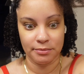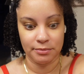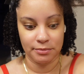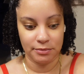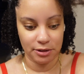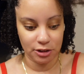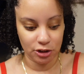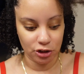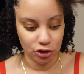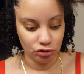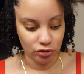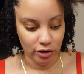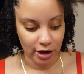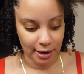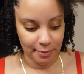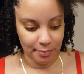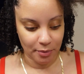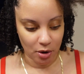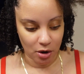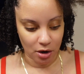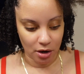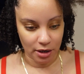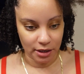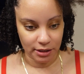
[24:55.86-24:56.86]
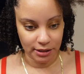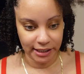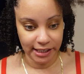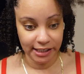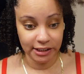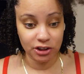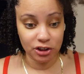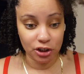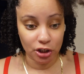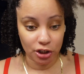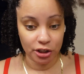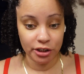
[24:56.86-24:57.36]
This tripod,
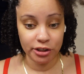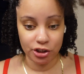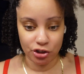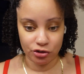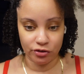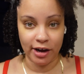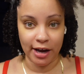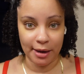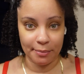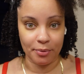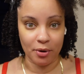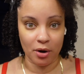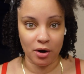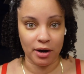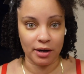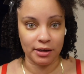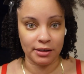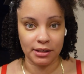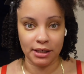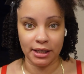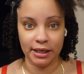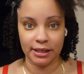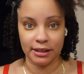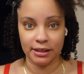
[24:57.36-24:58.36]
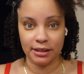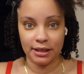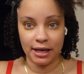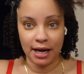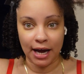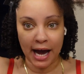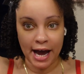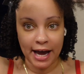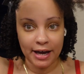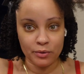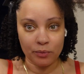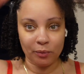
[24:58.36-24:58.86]
it's a good tripod, like
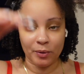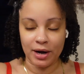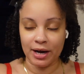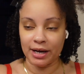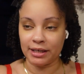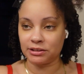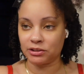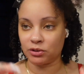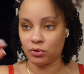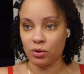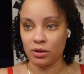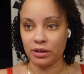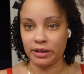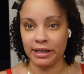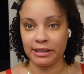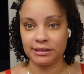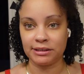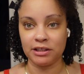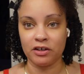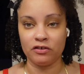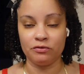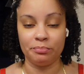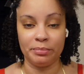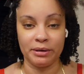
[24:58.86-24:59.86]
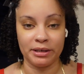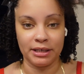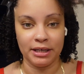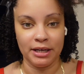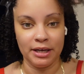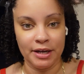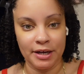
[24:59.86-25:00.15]
height-wise and all of that stuff, but